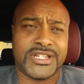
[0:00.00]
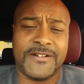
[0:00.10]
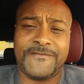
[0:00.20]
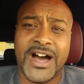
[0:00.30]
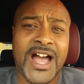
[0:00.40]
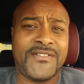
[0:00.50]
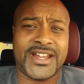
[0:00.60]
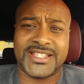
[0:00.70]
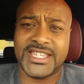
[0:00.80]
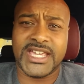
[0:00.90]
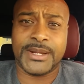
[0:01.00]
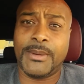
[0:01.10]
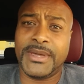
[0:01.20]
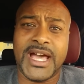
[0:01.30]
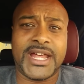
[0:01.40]
a five out of ten. I'm
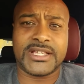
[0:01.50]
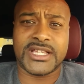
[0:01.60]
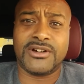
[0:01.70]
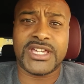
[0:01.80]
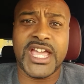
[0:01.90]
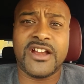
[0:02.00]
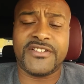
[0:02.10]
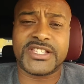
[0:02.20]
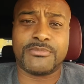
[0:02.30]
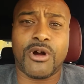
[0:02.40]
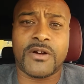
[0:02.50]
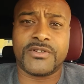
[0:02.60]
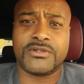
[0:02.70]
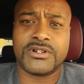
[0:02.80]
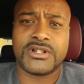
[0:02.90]
gonna be honest. I don't care if it's
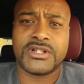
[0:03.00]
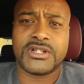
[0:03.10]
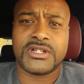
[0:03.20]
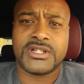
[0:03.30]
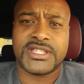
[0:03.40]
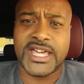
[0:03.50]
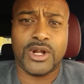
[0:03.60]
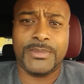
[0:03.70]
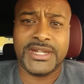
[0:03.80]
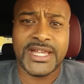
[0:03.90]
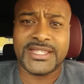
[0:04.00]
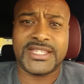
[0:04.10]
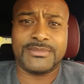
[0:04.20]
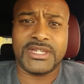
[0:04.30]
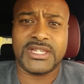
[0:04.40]
Marvel. That don't mean nothing
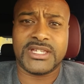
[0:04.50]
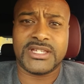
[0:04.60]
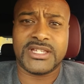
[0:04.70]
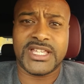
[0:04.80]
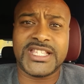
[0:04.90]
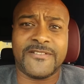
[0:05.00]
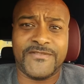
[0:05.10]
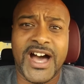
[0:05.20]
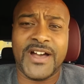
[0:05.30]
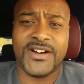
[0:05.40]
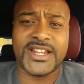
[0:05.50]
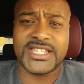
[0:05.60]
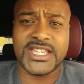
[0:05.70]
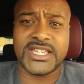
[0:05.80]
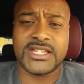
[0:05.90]
to me. It's a five out of
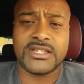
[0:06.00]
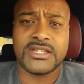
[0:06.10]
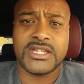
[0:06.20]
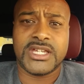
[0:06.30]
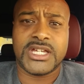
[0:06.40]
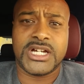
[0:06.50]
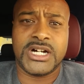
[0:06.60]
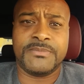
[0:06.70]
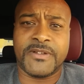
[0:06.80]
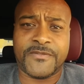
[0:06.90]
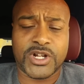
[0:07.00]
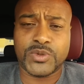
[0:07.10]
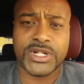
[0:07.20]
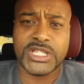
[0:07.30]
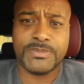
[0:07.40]
ten. Mm-hmm. Um, the first
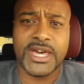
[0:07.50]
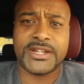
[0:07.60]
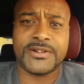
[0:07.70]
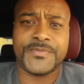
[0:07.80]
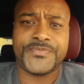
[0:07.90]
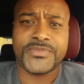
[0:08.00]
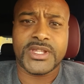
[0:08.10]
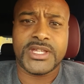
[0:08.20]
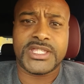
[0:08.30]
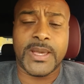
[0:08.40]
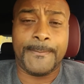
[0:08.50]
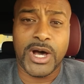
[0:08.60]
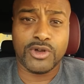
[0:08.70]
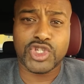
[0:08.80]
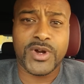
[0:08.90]
one is better. The
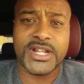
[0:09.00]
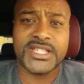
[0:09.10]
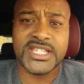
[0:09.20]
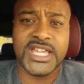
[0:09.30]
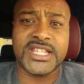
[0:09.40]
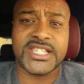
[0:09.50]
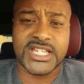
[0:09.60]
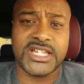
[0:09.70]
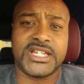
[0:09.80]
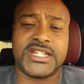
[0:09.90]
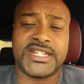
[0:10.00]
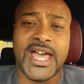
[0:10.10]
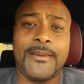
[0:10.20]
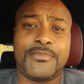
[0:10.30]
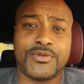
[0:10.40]
post credit scene is good.
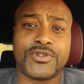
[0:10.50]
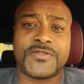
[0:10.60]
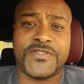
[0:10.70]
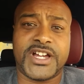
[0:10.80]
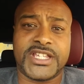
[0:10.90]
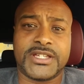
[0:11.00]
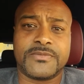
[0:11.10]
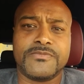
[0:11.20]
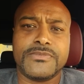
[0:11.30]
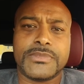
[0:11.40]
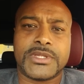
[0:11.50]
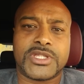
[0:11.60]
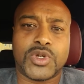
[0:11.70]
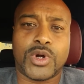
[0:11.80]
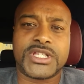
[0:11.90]
That was funny.
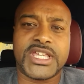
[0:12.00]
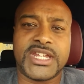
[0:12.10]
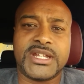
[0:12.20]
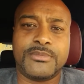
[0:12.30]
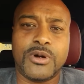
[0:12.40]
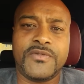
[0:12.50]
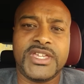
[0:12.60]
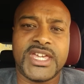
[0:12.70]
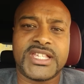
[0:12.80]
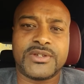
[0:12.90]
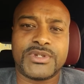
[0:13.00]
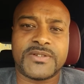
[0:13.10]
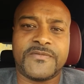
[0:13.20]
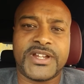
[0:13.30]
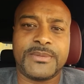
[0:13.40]
Towards the end of the movie, yes, it was
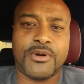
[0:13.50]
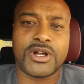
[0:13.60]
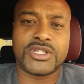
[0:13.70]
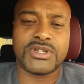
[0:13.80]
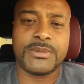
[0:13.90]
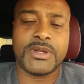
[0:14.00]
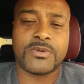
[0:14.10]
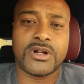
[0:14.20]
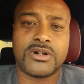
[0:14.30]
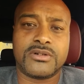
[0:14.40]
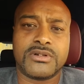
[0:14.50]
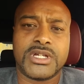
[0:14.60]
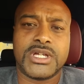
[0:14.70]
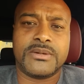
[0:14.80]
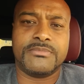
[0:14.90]
some funny parts. Don't get me wrong,
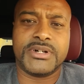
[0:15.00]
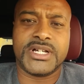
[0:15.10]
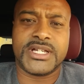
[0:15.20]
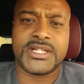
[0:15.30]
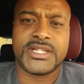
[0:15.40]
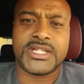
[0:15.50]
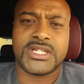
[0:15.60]
but